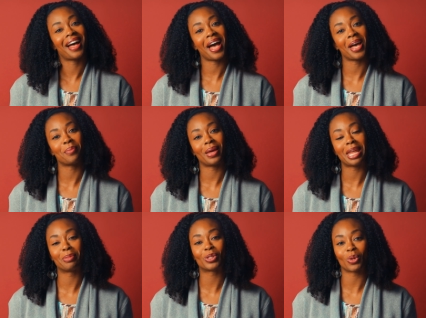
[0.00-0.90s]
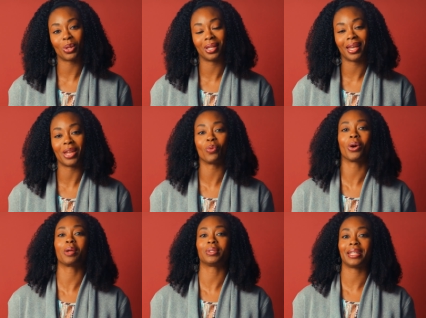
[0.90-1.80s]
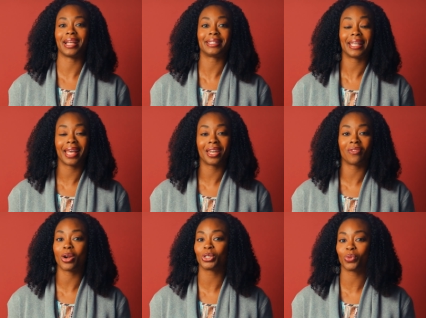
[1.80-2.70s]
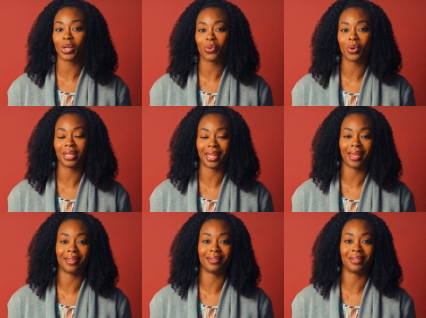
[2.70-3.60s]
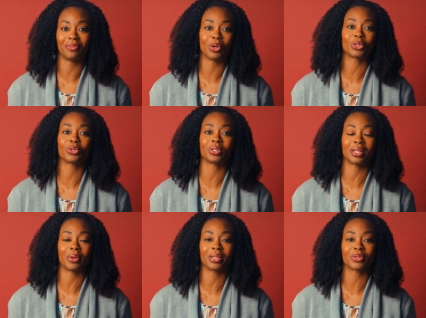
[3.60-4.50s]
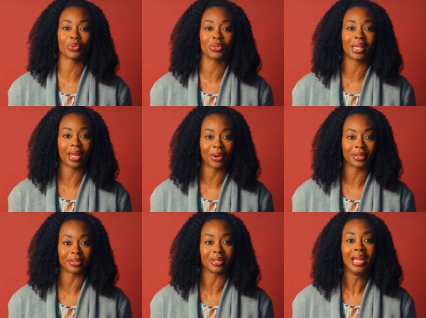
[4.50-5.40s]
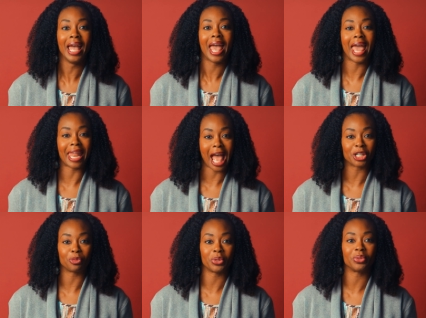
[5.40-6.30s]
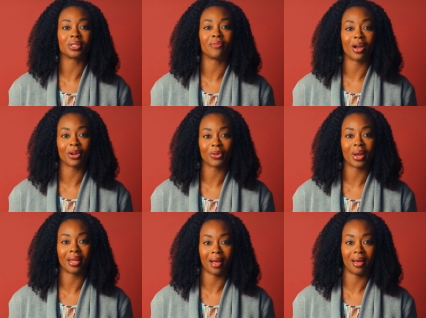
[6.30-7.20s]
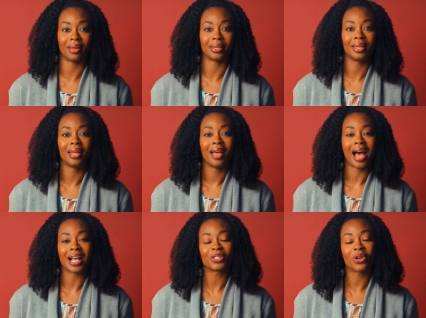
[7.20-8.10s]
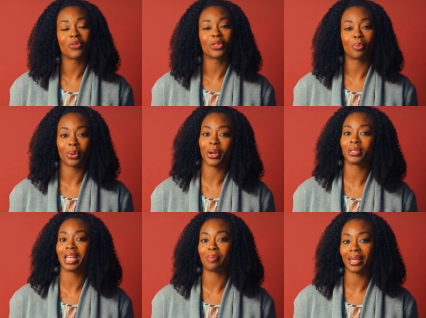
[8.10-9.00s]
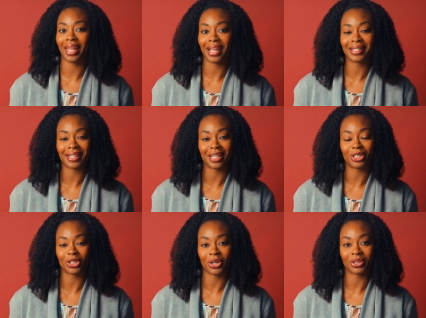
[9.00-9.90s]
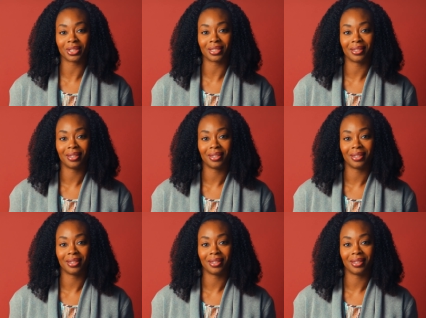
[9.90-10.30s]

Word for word: Hi, my name is Rola, and welcome to day 10 of our 21 day devotional series through the character and attributes of our great God. I serve on the prayer team at King's City Church.